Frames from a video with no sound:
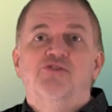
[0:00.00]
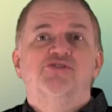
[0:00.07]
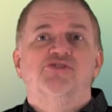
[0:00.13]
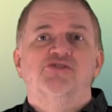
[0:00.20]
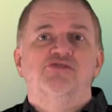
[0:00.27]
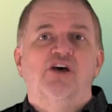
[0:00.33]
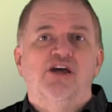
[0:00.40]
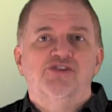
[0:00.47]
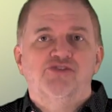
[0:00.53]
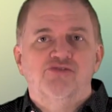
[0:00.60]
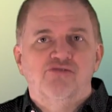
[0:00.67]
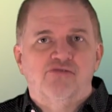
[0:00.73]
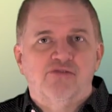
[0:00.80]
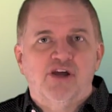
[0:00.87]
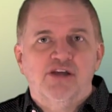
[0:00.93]
This is not
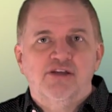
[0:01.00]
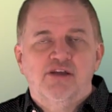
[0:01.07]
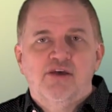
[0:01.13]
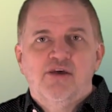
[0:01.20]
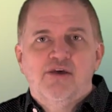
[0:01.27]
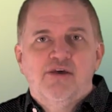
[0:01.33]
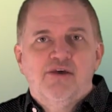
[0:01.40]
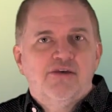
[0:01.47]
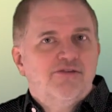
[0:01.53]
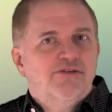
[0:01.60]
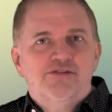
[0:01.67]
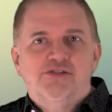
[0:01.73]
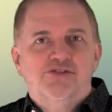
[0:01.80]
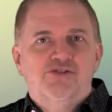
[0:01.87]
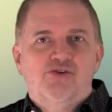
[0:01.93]
true, right?
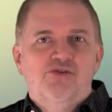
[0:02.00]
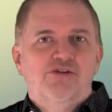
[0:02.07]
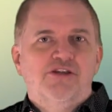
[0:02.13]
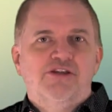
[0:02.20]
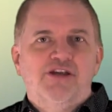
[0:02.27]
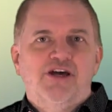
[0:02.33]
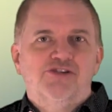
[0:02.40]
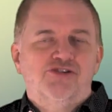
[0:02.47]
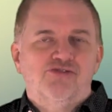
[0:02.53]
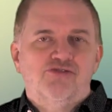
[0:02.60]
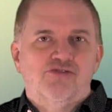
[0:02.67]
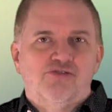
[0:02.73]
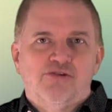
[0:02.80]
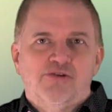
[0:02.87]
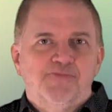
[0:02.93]
This is totally not
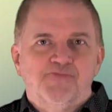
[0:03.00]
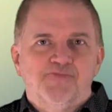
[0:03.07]
true.